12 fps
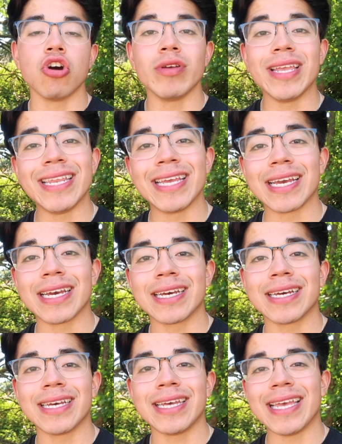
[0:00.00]
eating
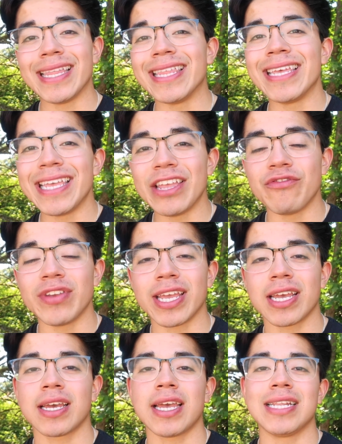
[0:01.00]
in the evening,
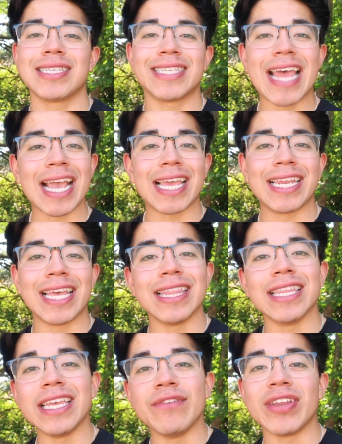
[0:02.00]
snacking in
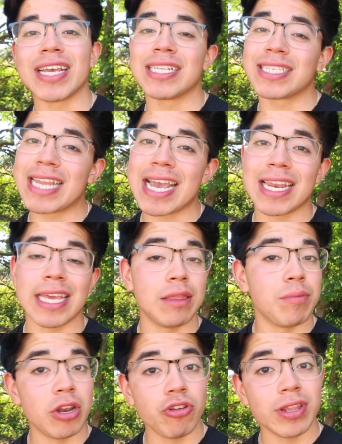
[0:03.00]
the evening and snacking in the
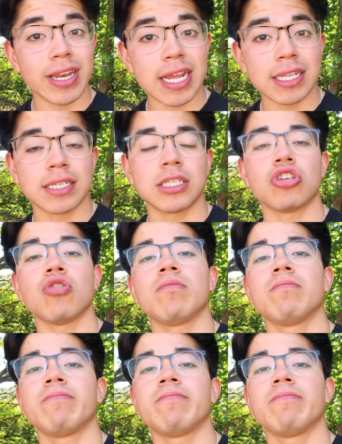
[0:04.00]
middle of the night. So